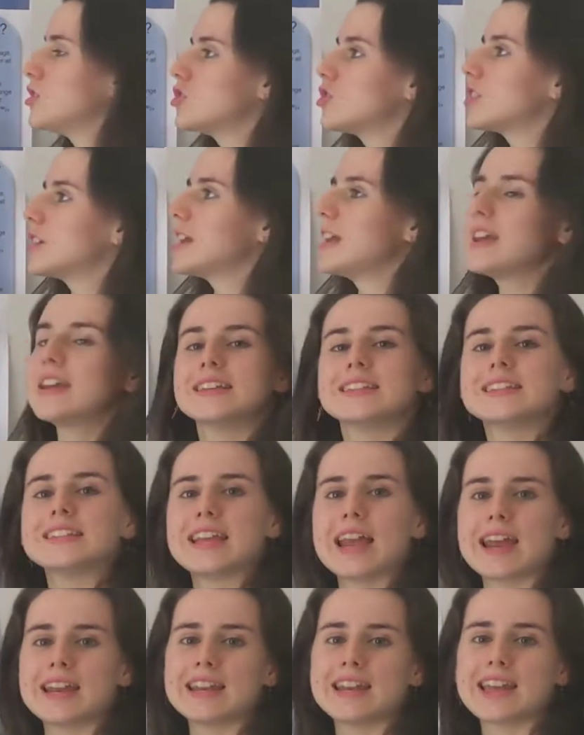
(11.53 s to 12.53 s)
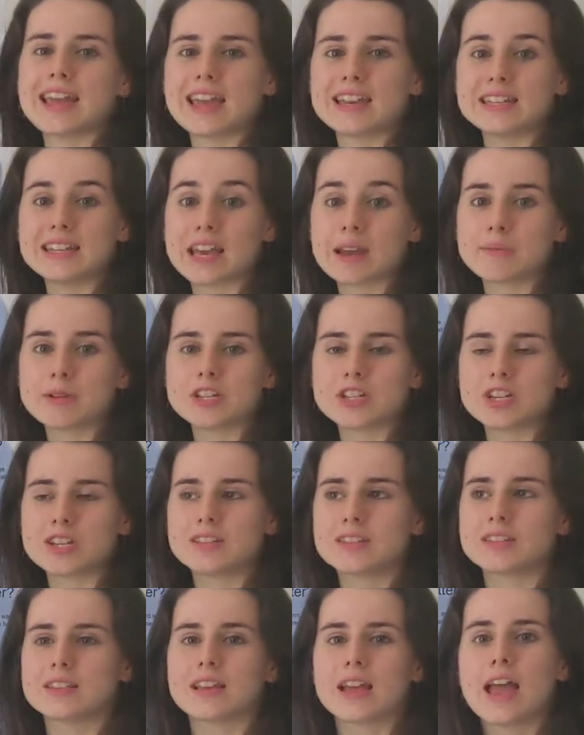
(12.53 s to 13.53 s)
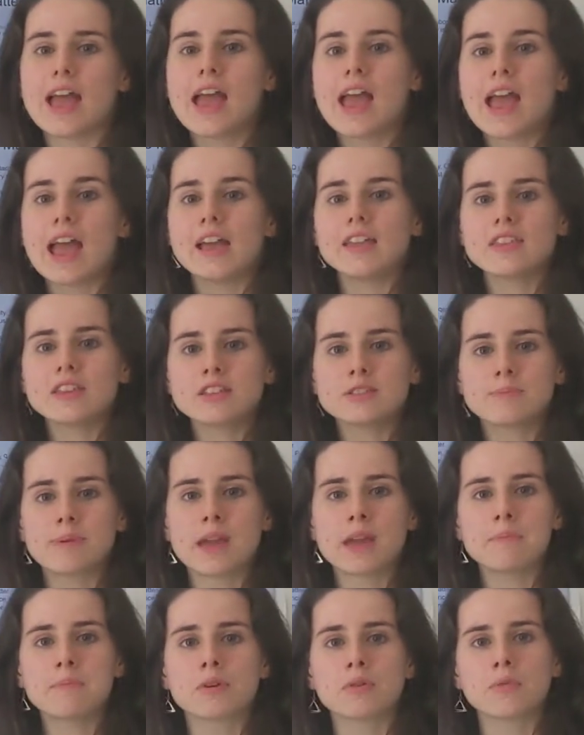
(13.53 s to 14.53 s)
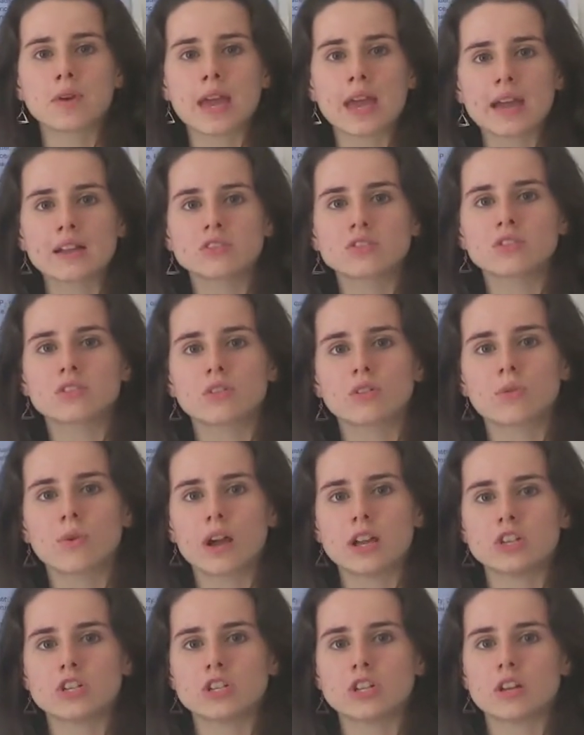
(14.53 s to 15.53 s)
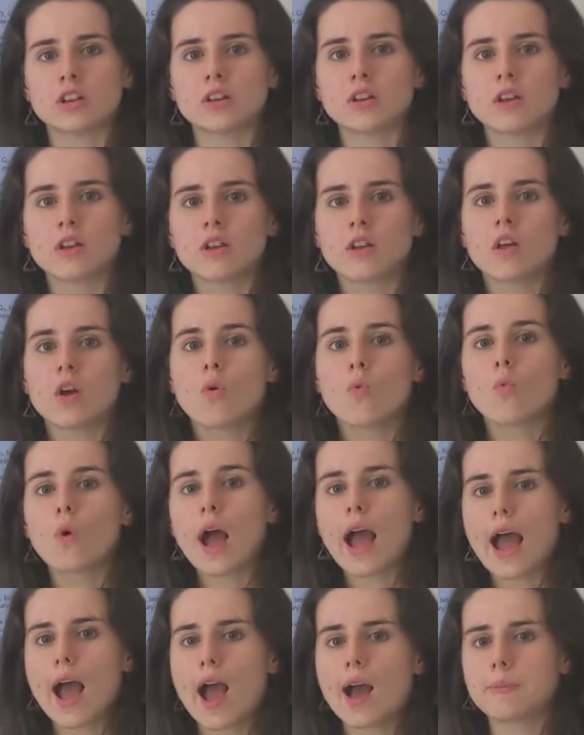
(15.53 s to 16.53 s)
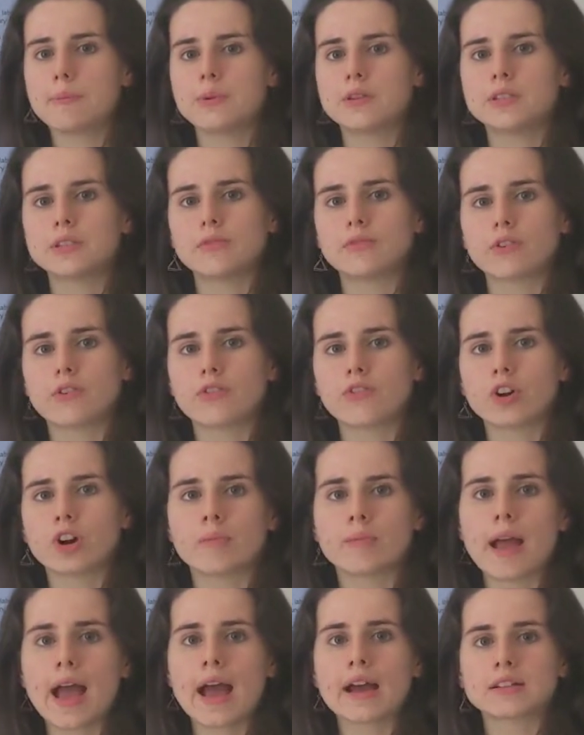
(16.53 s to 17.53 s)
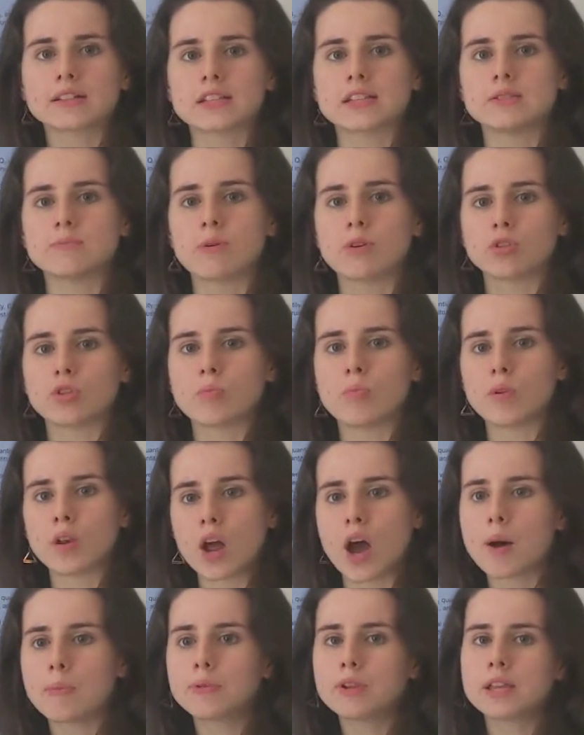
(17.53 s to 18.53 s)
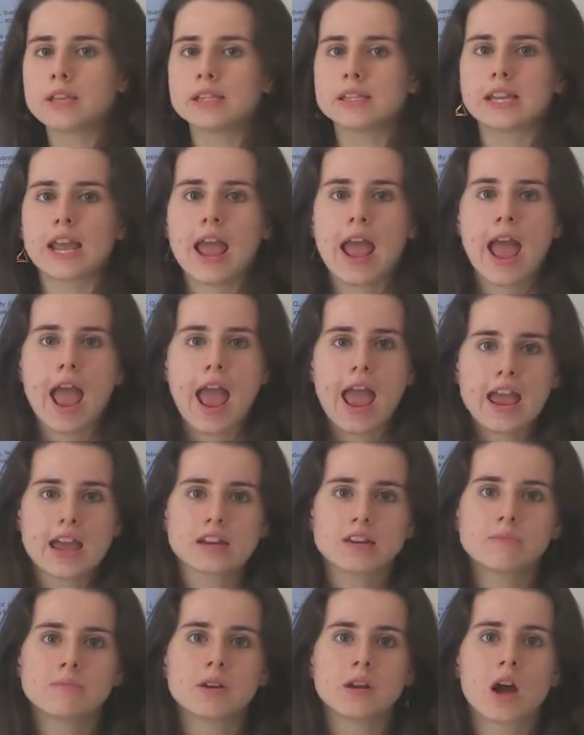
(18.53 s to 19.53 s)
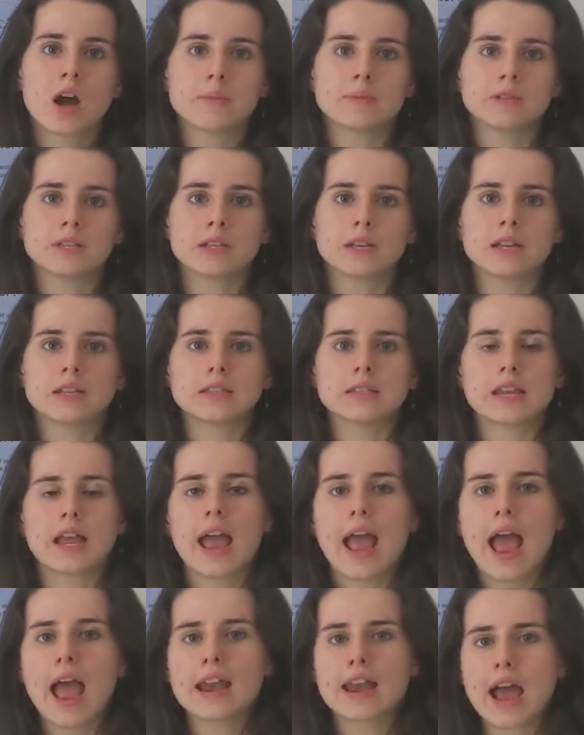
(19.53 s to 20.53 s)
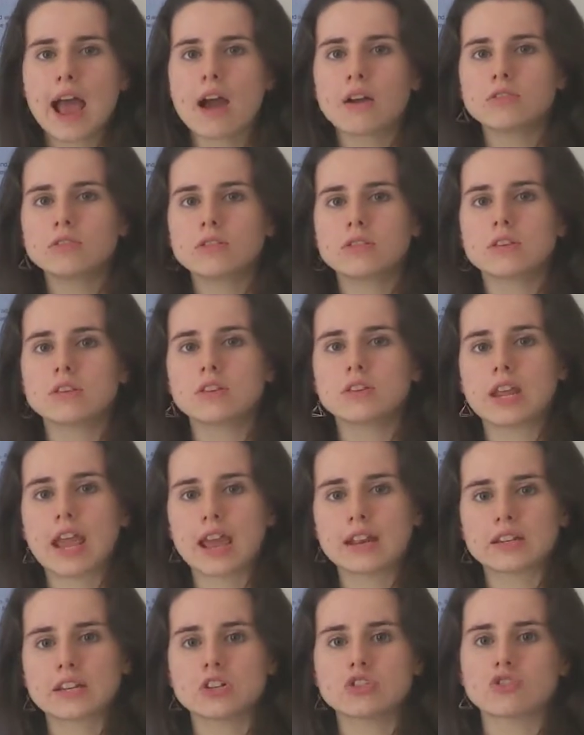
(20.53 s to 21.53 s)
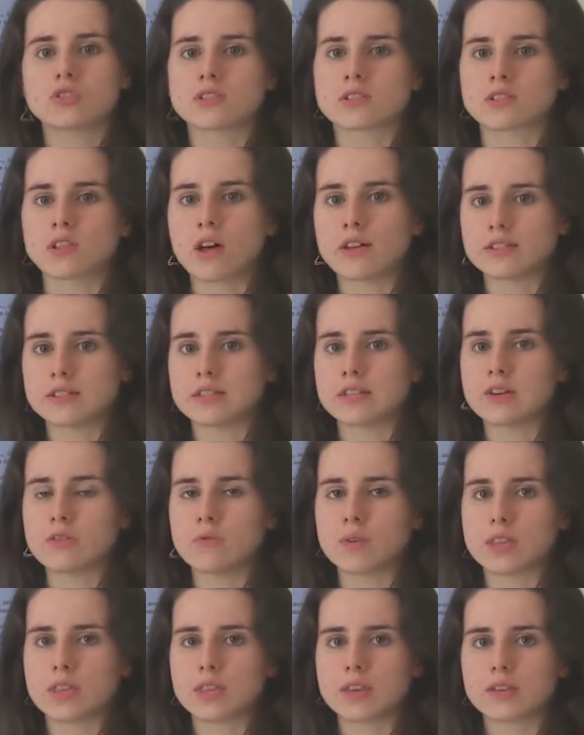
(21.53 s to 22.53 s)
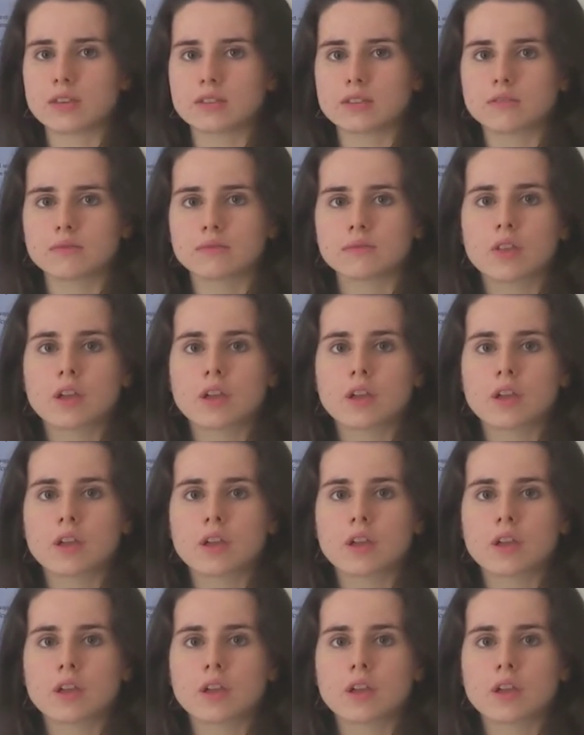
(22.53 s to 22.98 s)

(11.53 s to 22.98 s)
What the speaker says: Injury, Standing, and Damages. In this paper, we answered the question, what happens if a firm acts as both a monopolist and a monopsonist, and how do the antitrust laws deal with this?